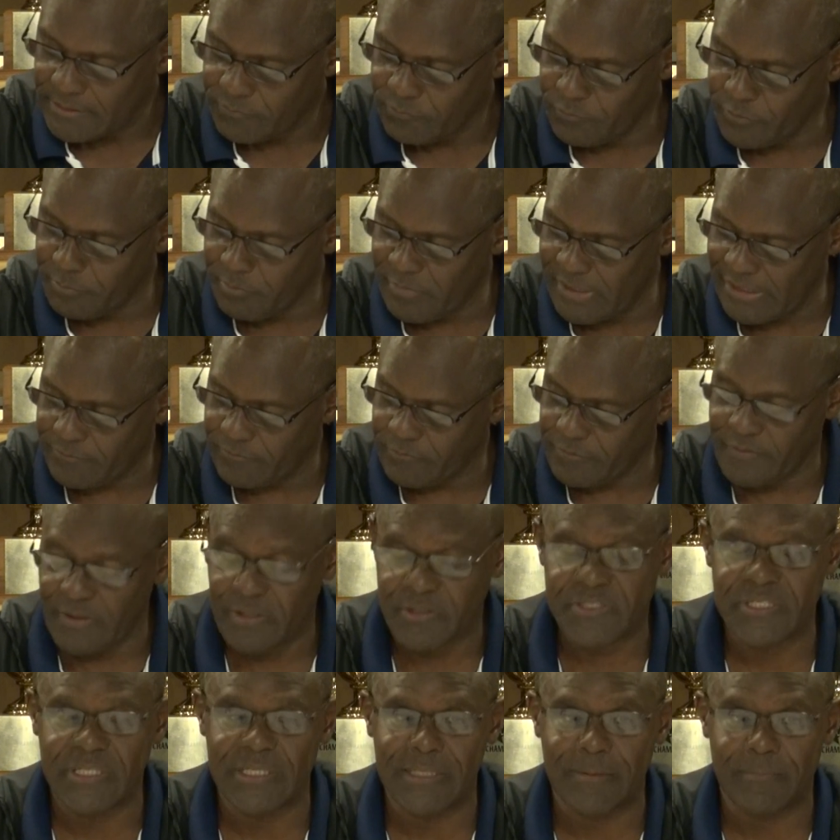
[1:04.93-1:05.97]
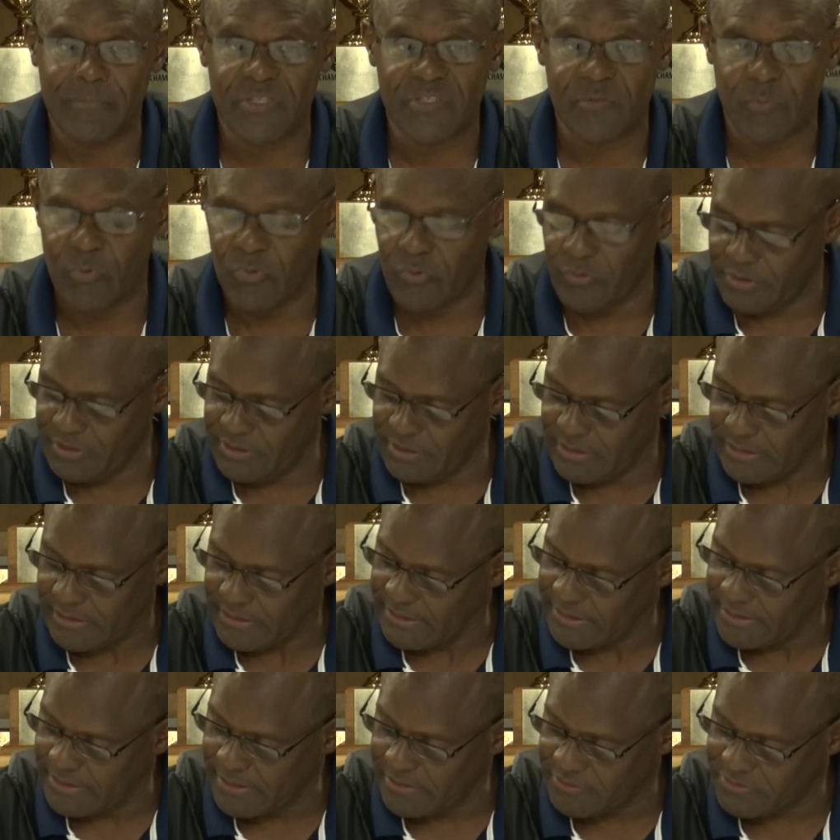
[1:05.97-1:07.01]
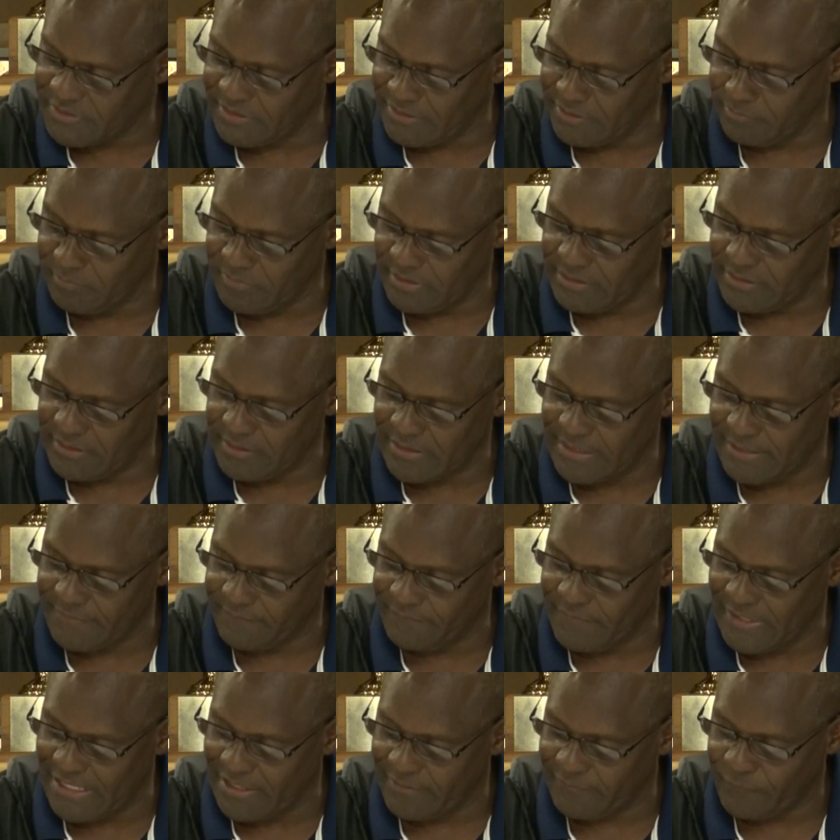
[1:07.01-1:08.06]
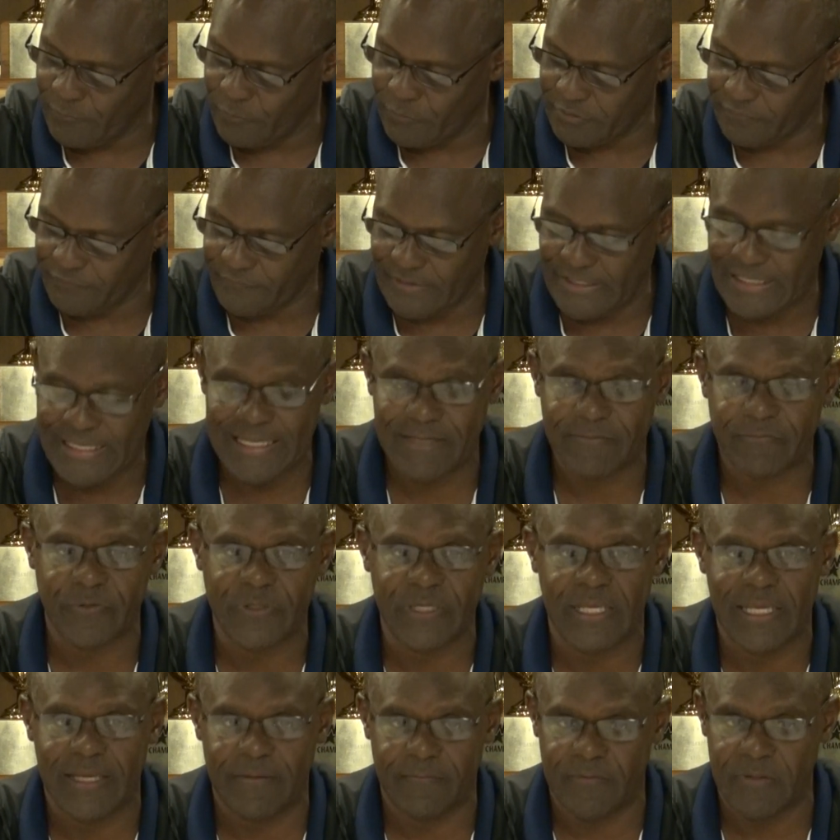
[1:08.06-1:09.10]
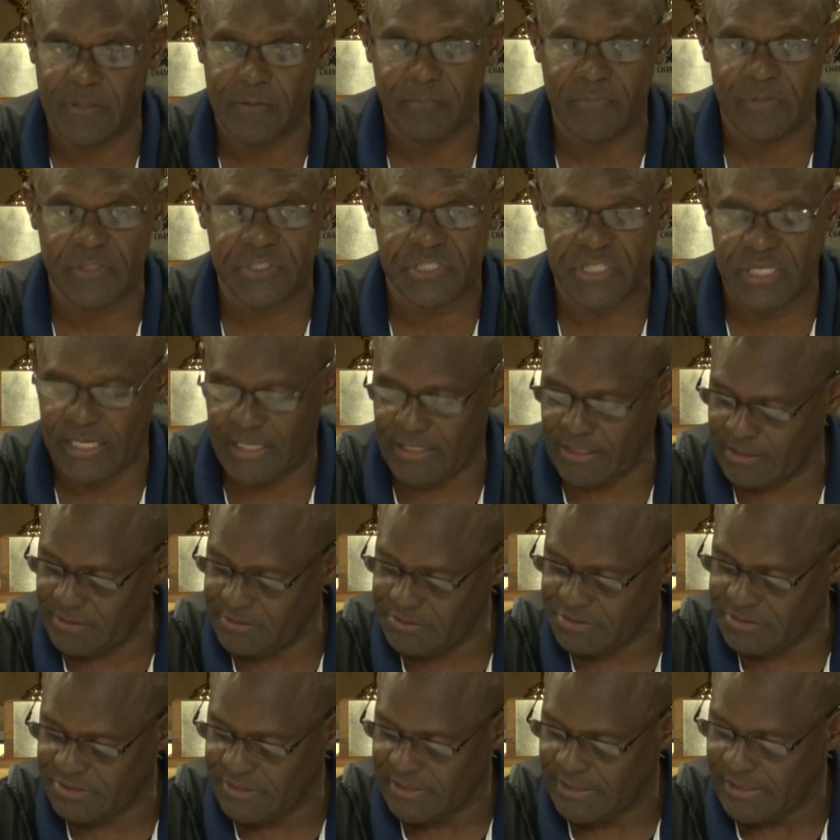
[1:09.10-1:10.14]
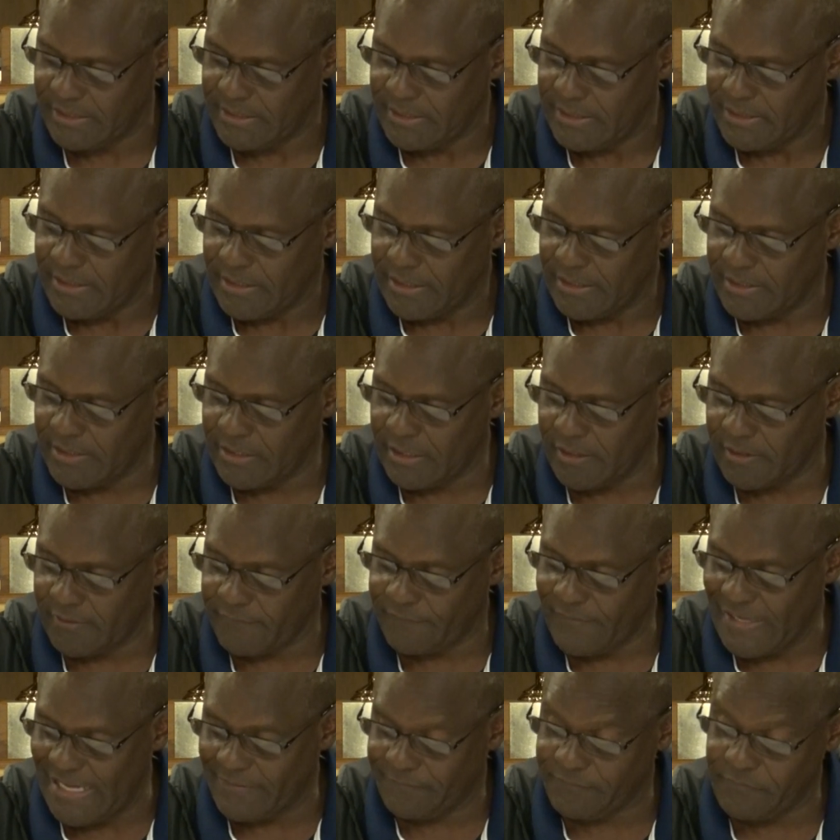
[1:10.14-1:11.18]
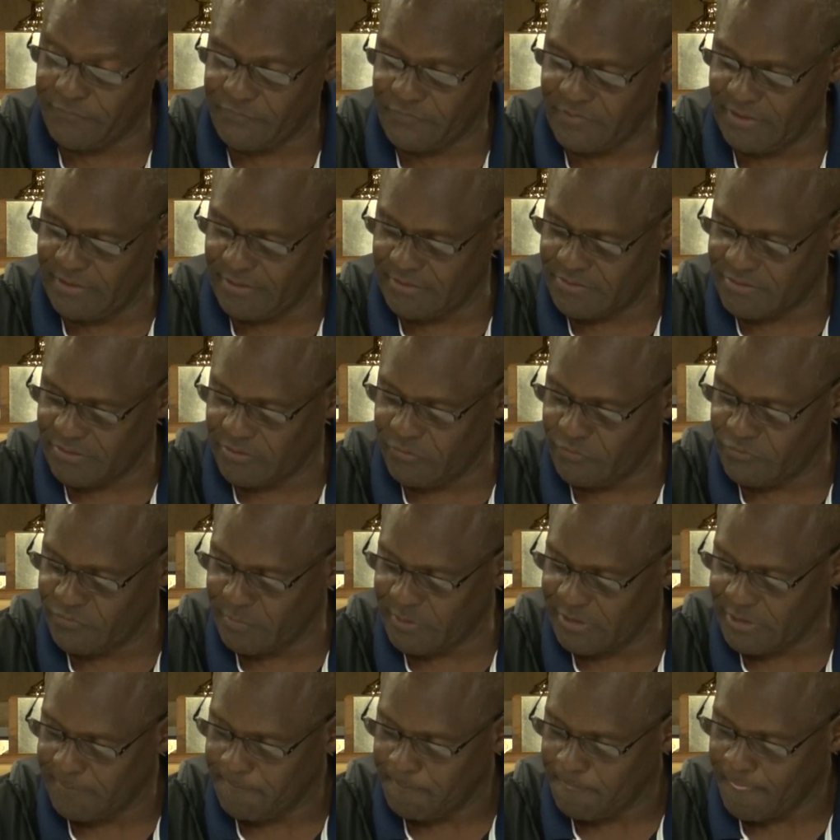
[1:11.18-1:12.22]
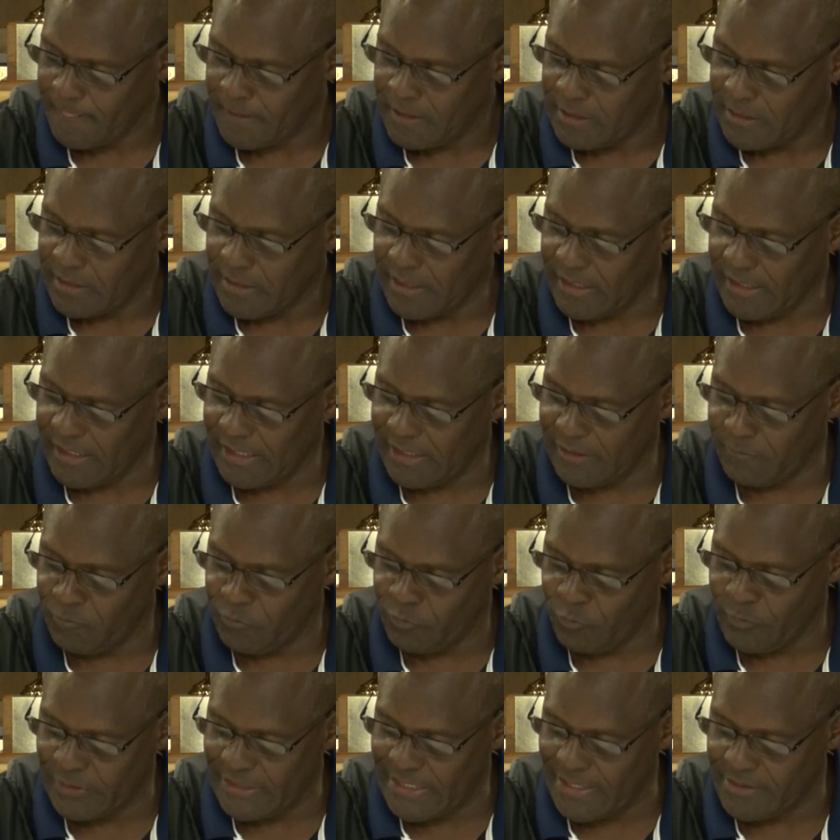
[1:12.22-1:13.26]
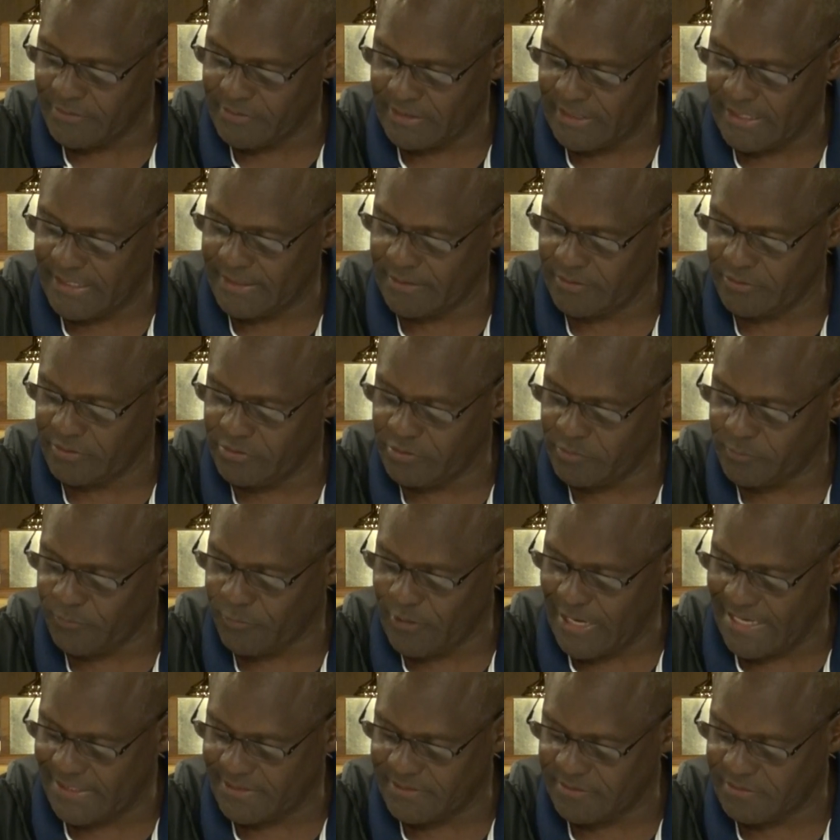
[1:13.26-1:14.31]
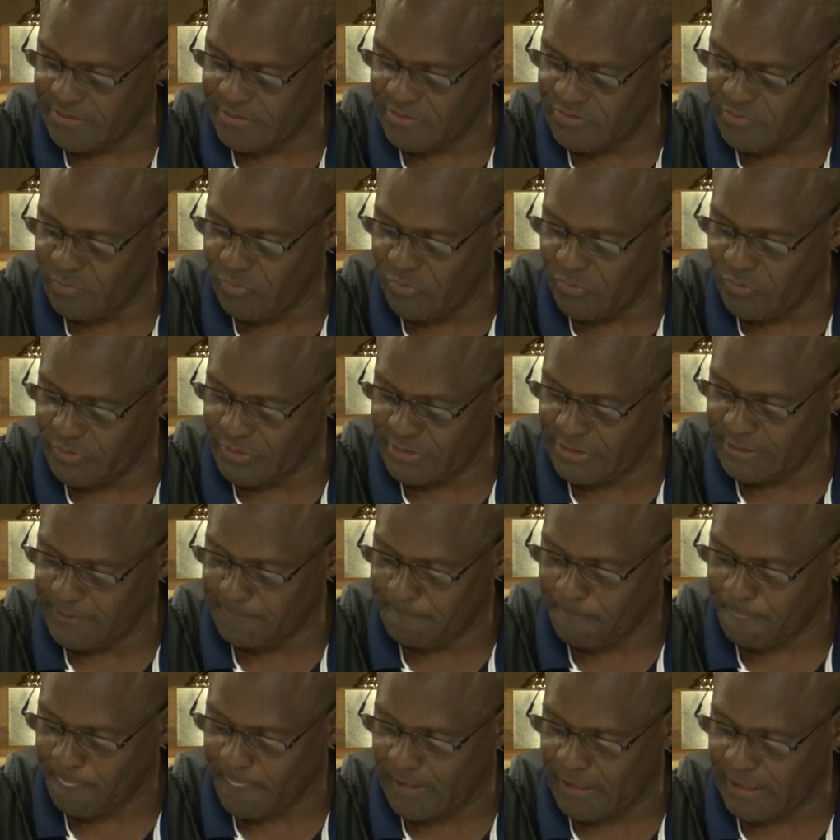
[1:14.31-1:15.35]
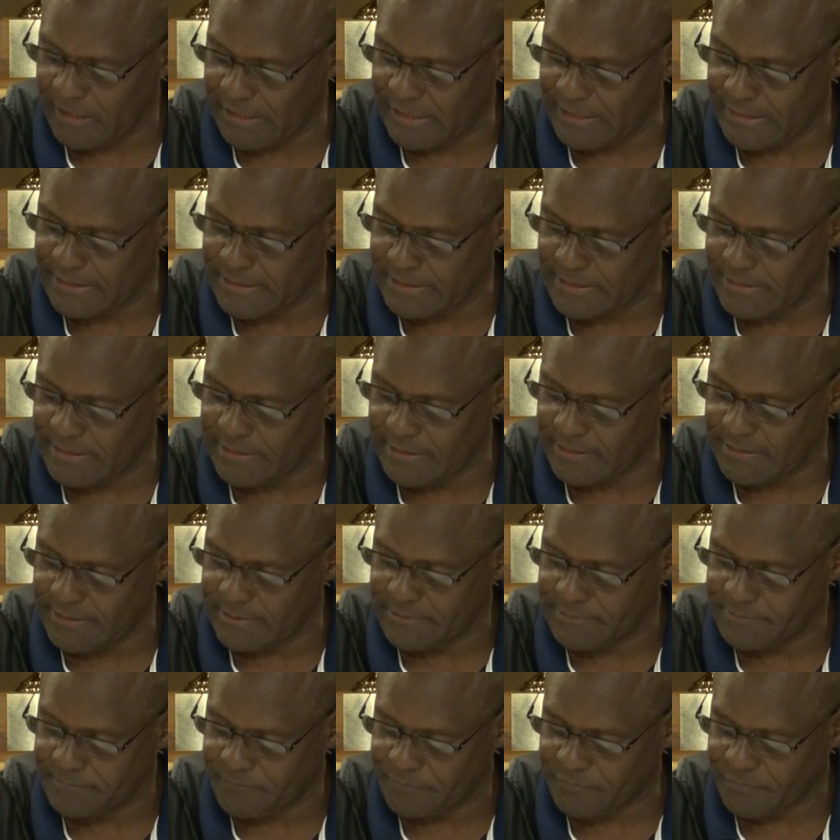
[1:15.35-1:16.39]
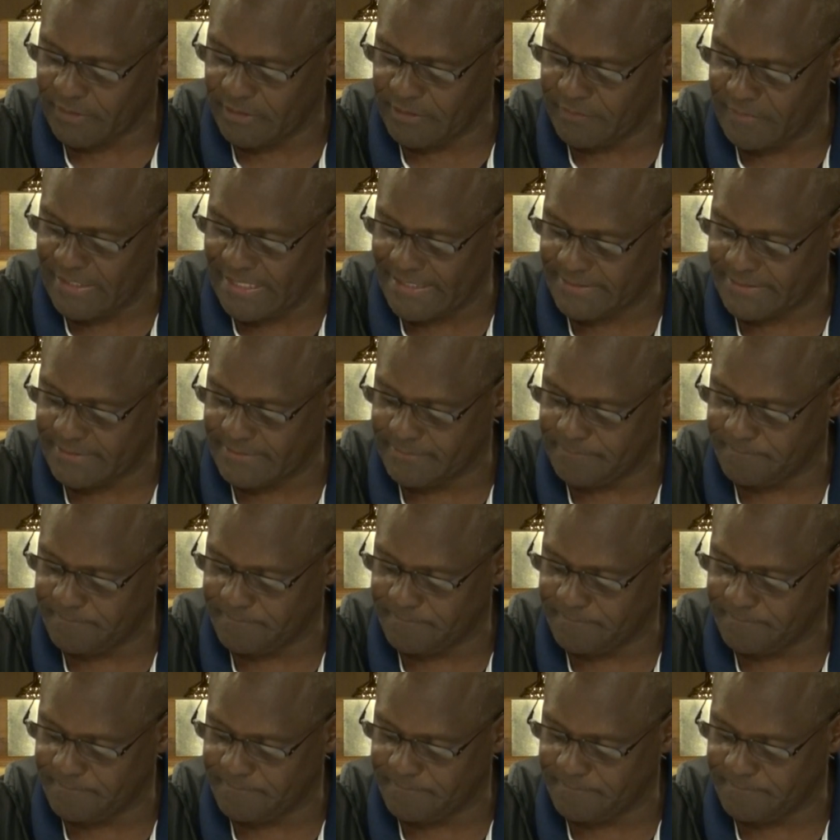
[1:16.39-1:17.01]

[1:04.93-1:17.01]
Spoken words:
We met with our team this morning in our team meeting at 5:45. We gave them the change, 5:15, excuse me, and we went out and had a good practice this morning, and that